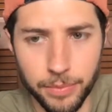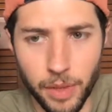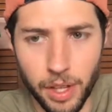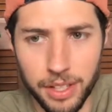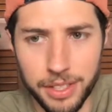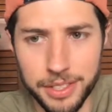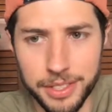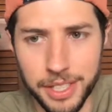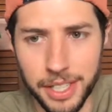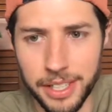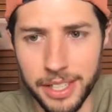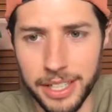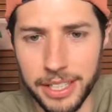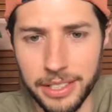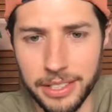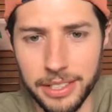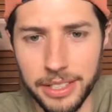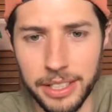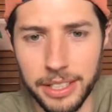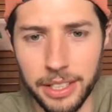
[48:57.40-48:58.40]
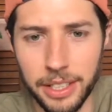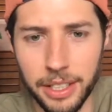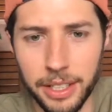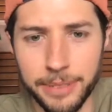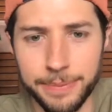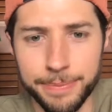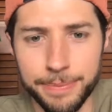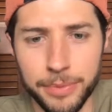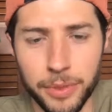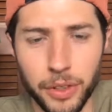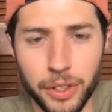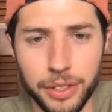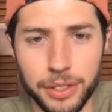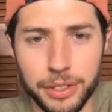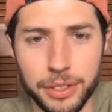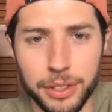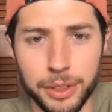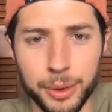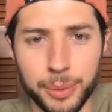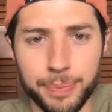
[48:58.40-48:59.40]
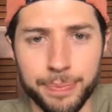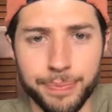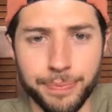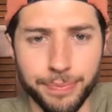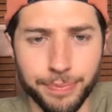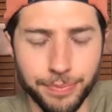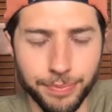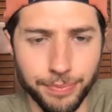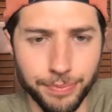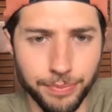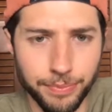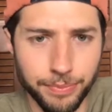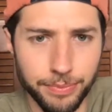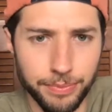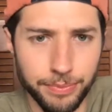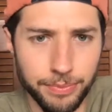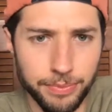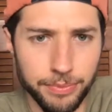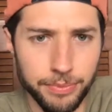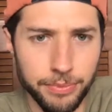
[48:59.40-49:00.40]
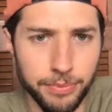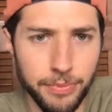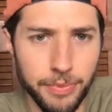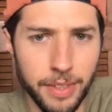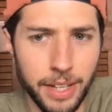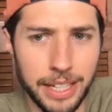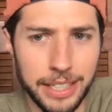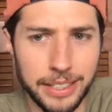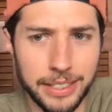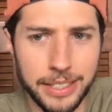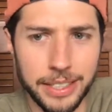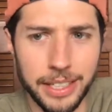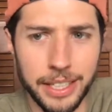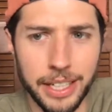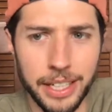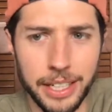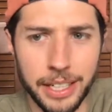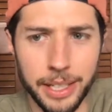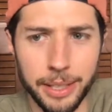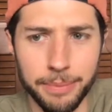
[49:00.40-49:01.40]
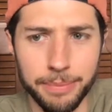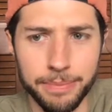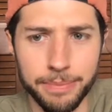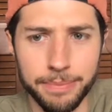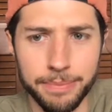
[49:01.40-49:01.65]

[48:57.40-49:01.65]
Sunday Sila on Zoom at 10 a.m.